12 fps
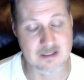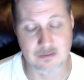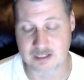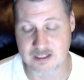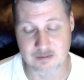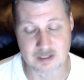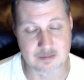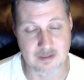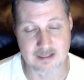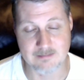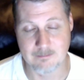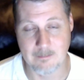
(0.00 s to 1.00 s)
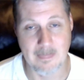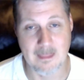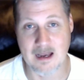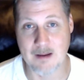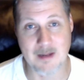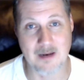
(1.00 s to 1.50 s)
way too much money.
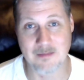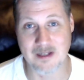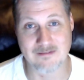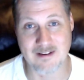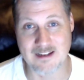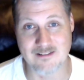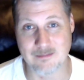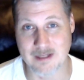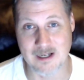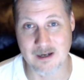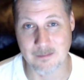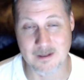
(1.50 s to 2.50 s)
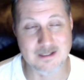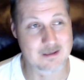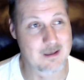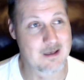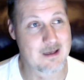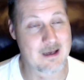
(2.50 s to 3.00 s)
I'm not a big fan of big companies.
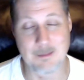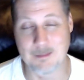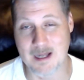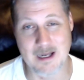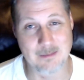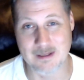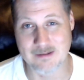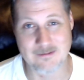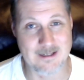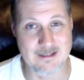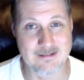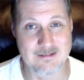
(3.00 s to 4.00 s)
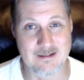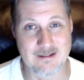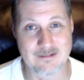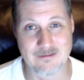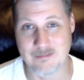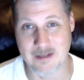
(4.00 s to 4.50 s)
I'm not a big fan
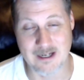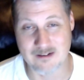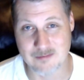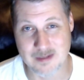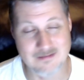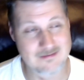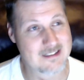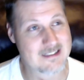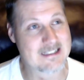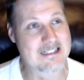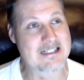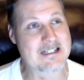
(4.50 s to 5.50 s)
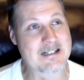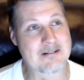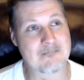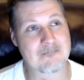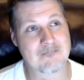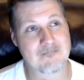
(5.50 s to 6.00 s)
of big government.
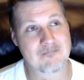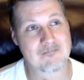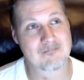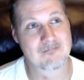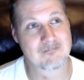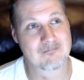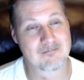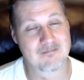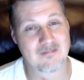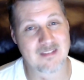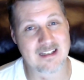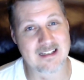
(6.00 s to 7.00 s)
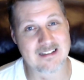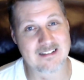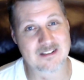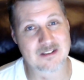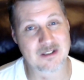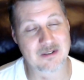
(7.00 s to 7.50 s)

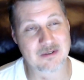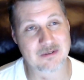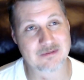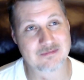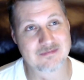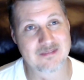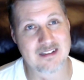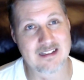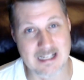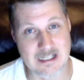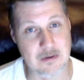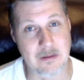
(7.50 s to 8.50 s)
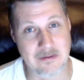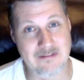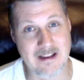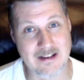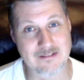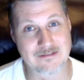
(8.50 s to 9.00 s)
And so that's why I'm a
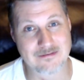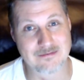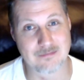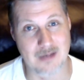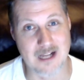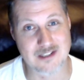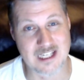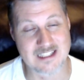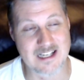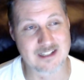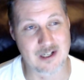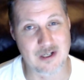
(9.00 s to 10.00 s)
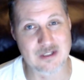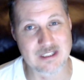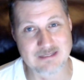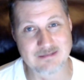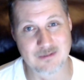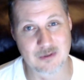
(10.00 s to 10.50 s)
fan of blockchain
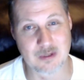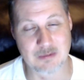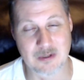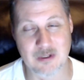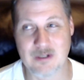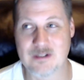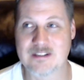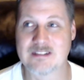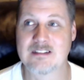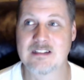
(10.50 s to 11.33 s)
technology, cryptocurrency.